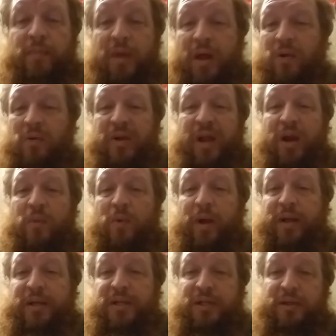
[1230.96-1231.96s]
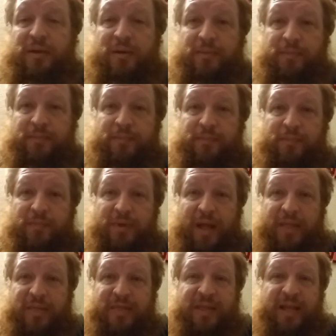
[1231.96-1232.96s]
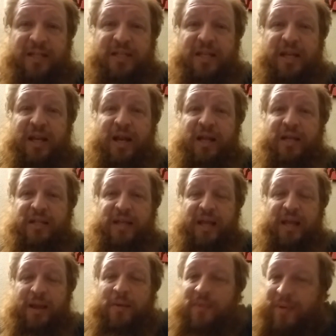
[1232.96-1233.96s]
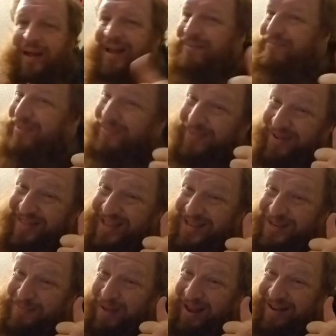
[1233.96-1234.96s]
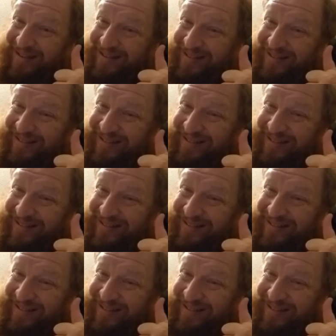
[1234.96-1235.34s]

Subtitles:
I don't care which. Got thick skin, I could take it. But these better.